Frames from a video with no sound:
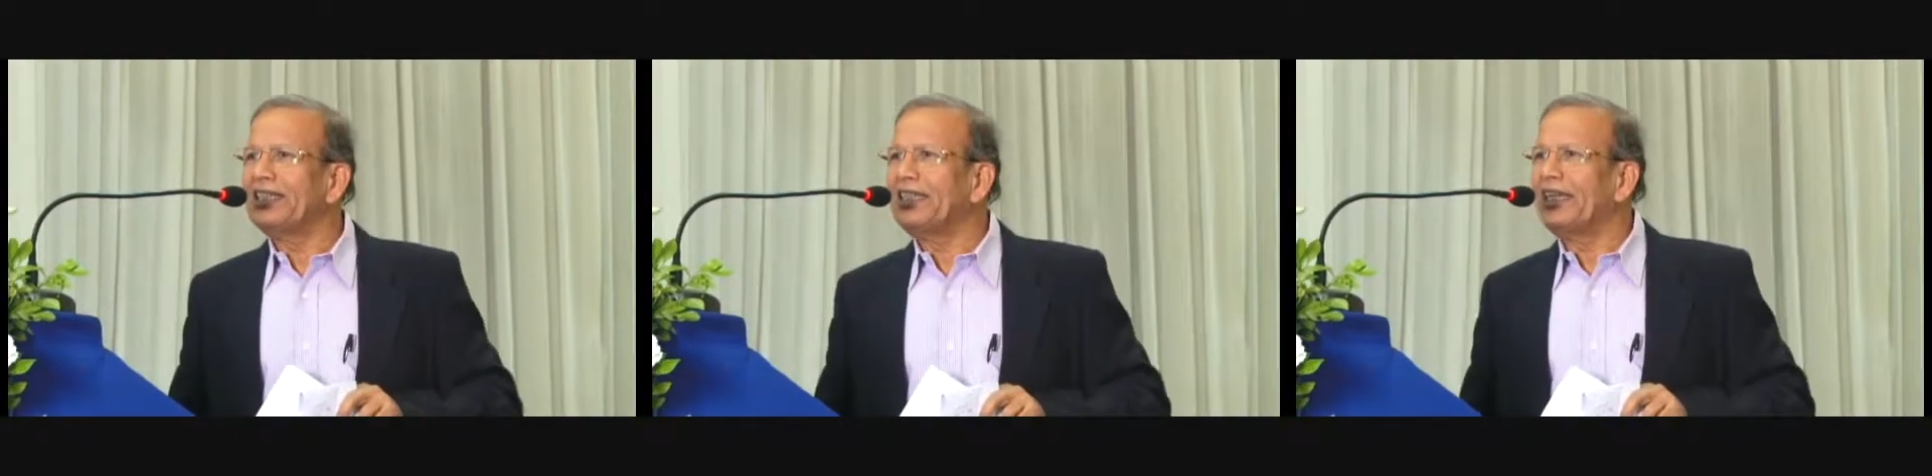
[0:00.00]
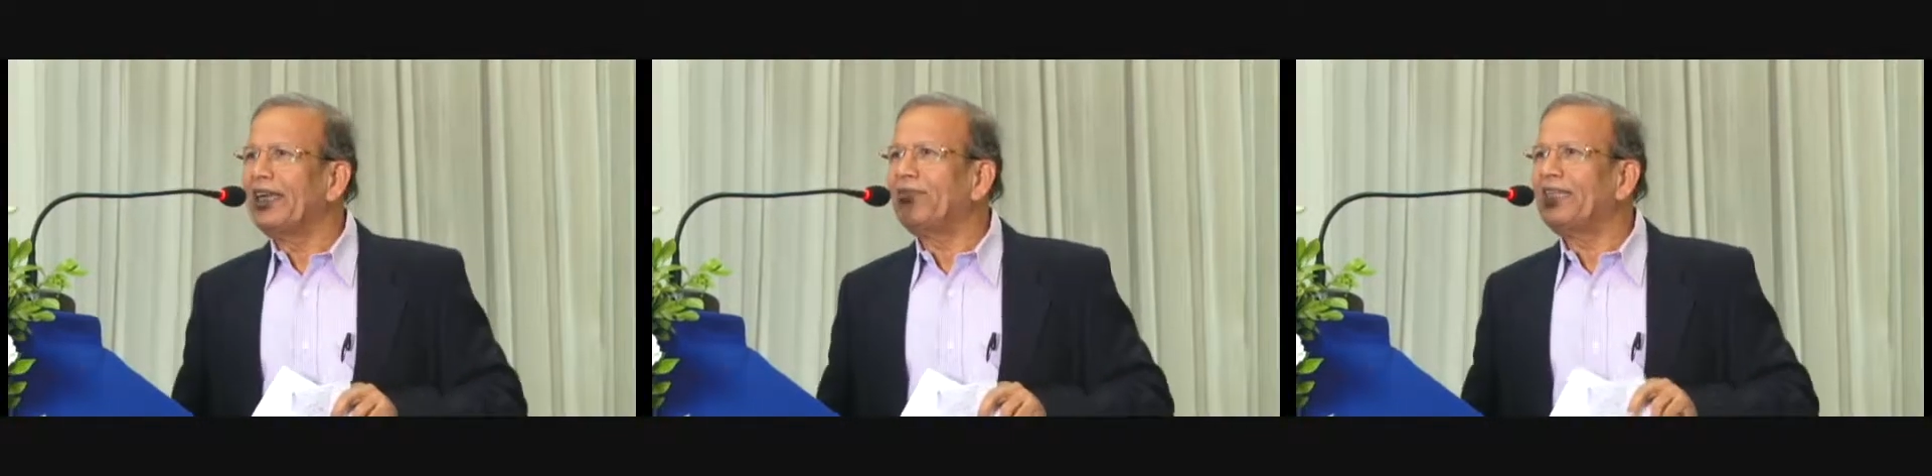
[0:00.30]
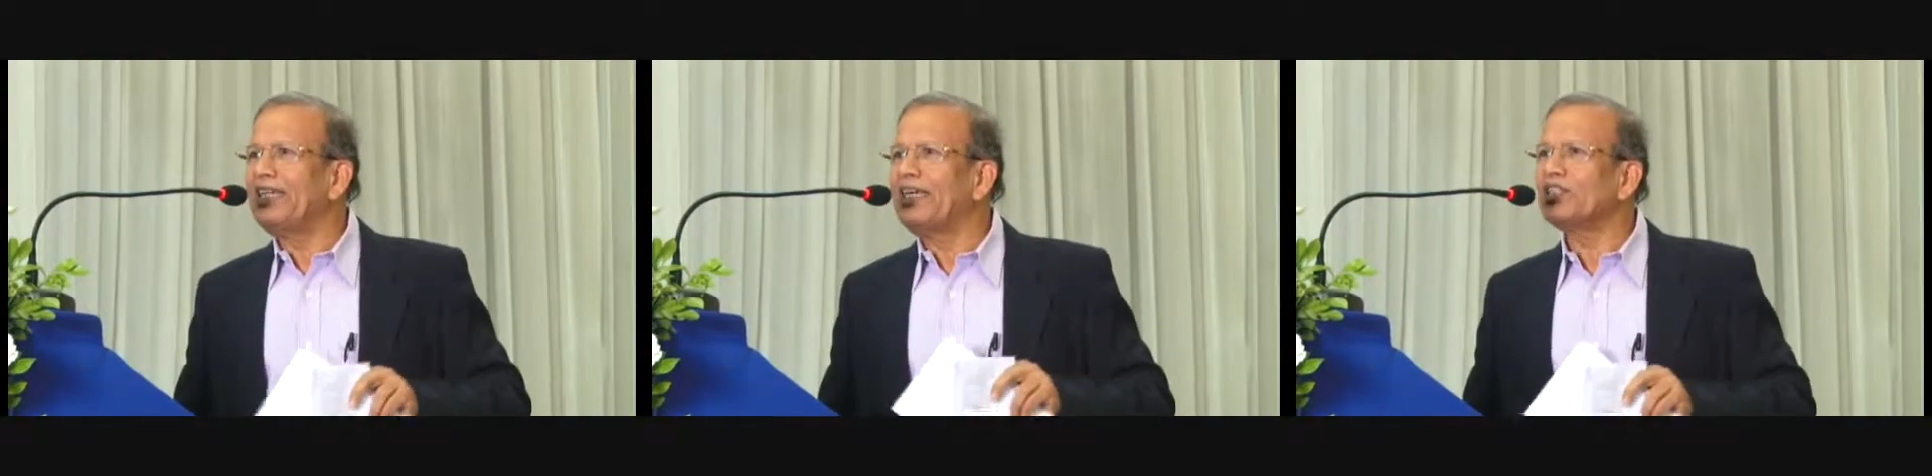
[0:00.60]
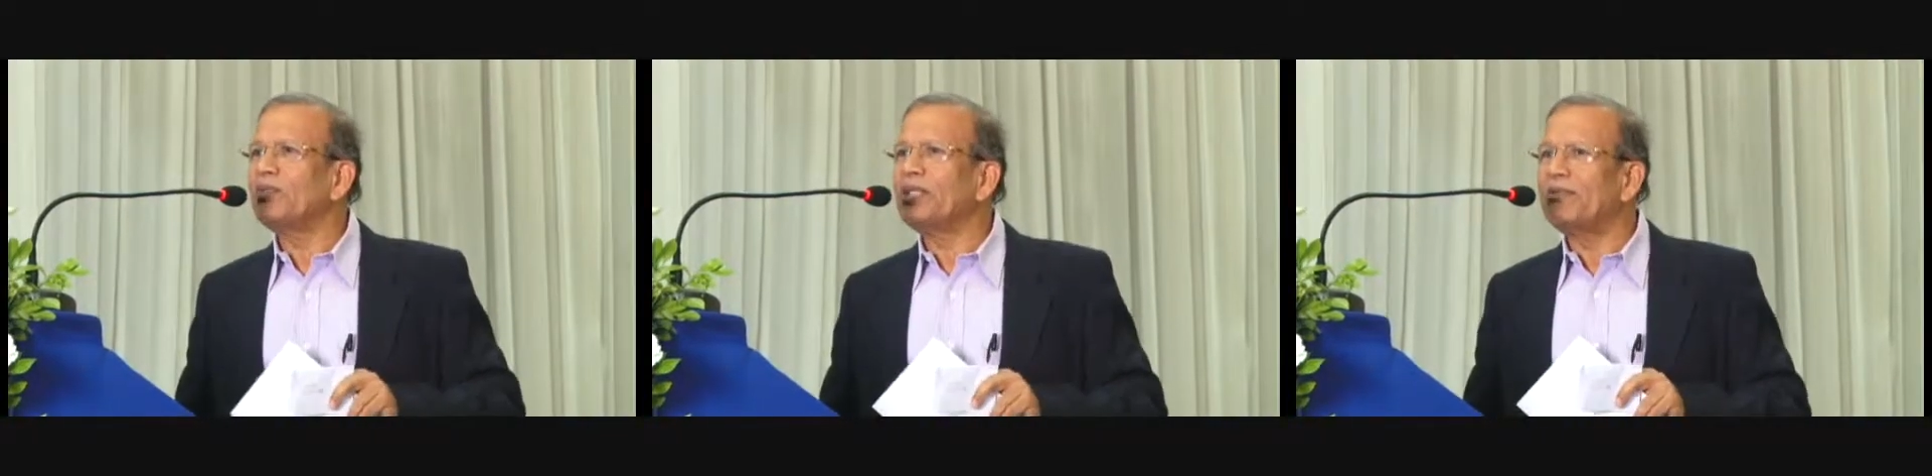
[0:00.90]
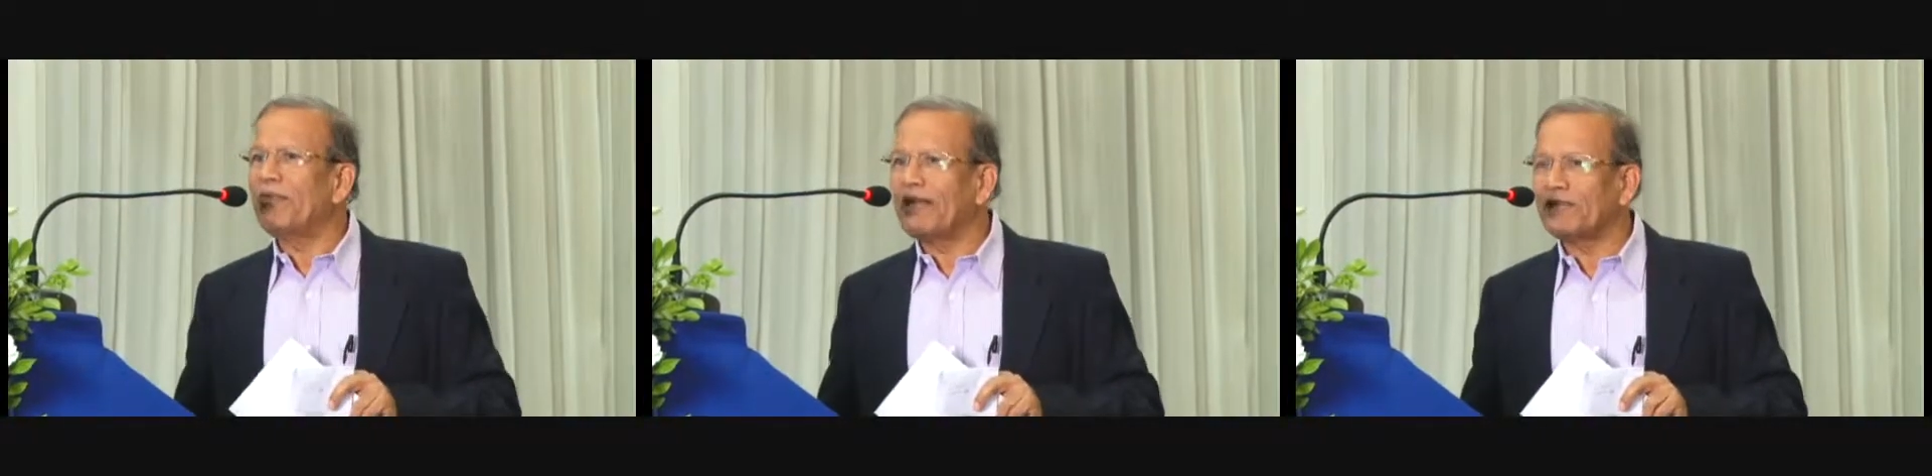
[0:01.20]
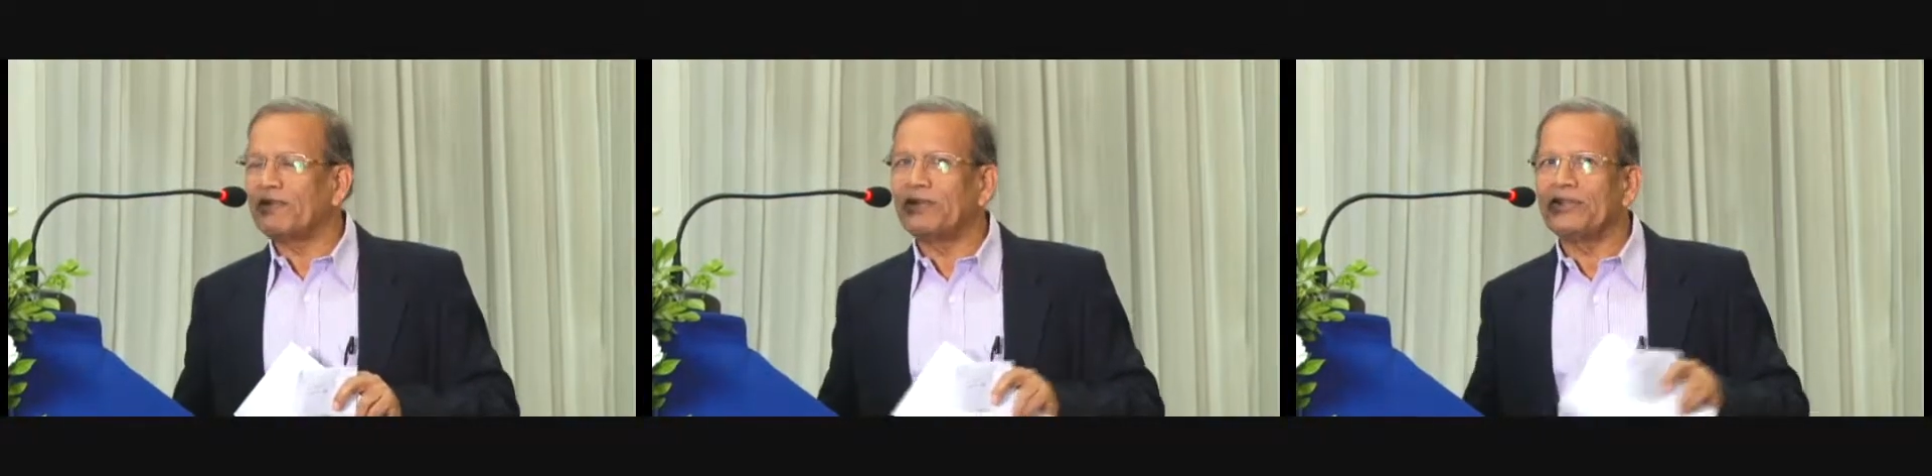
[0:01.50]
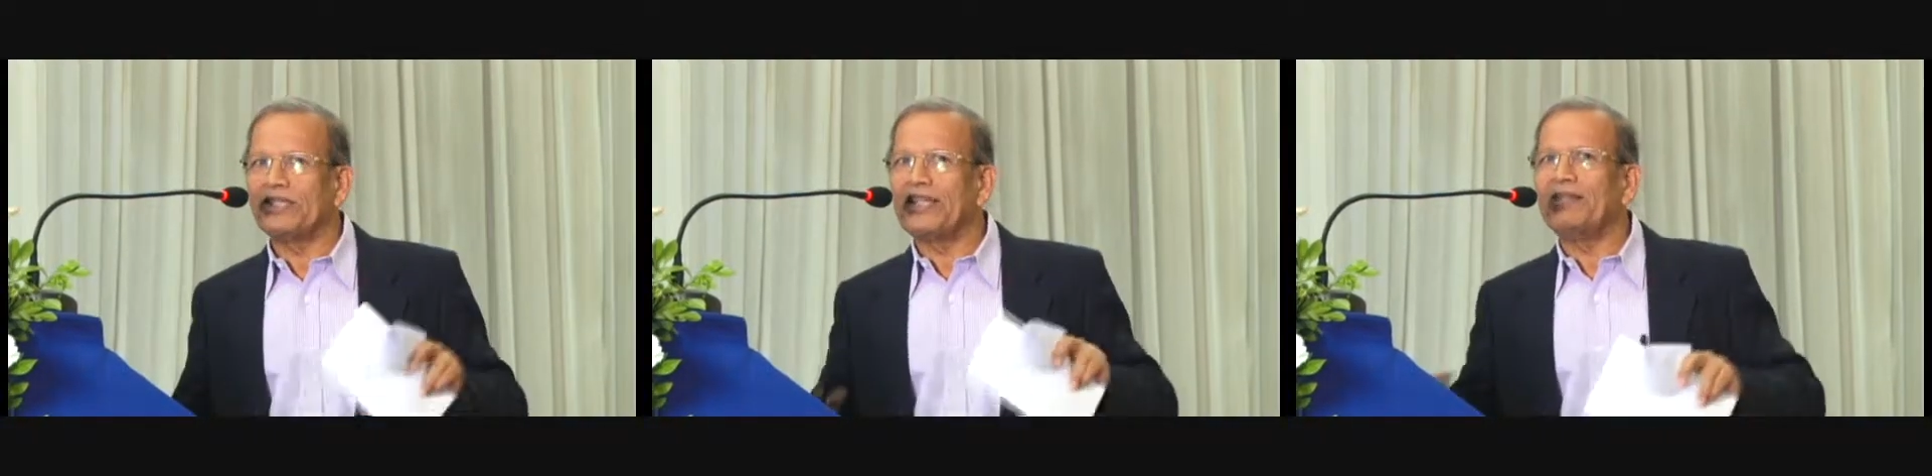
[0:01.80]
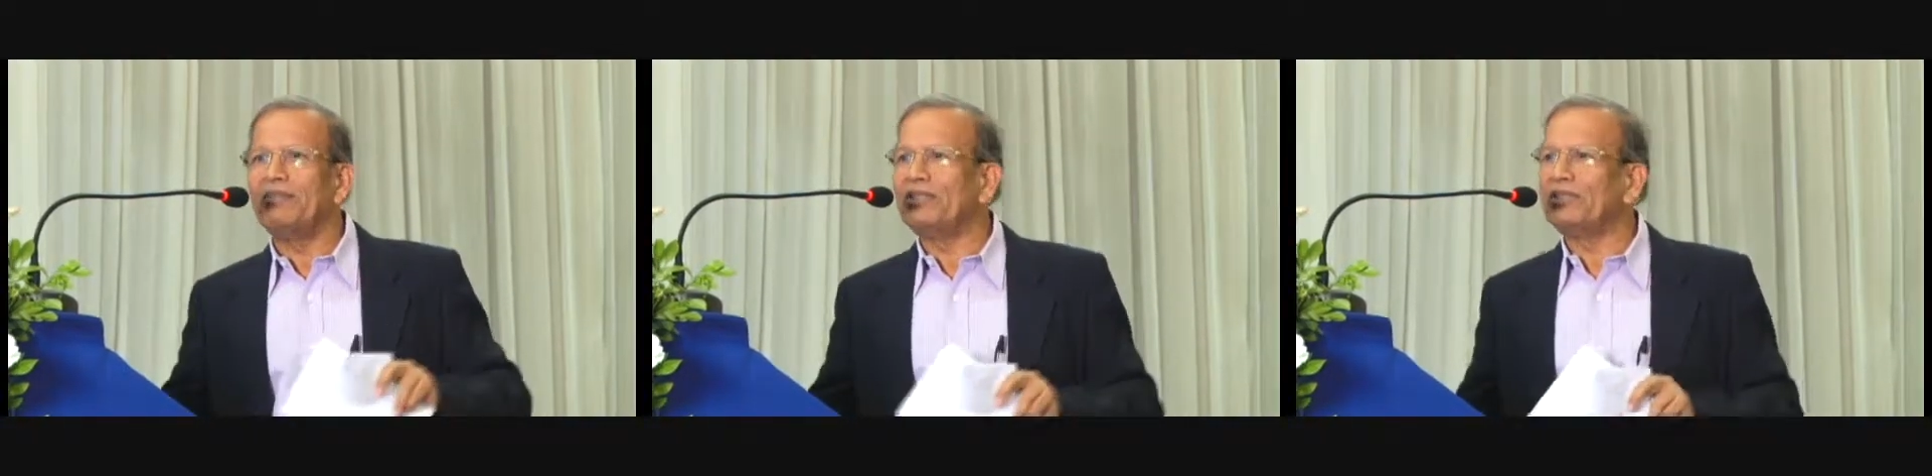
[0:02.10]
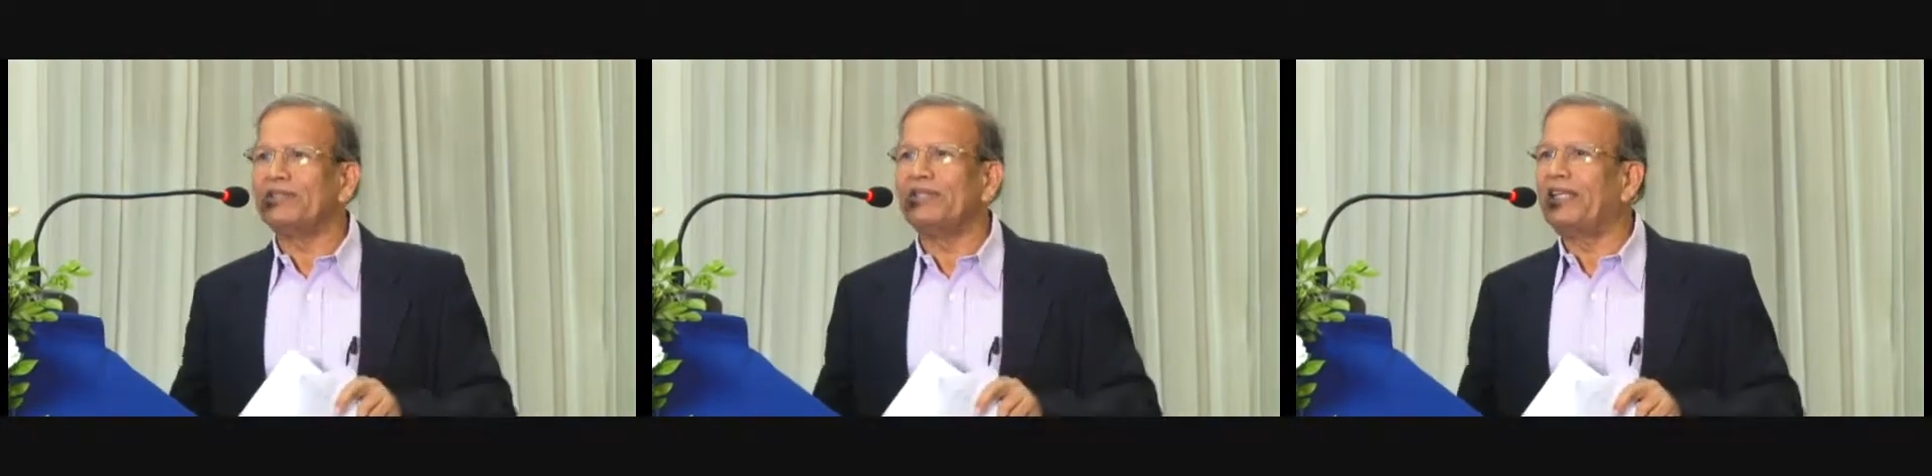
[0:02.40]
the, everything has to be compressed because the time is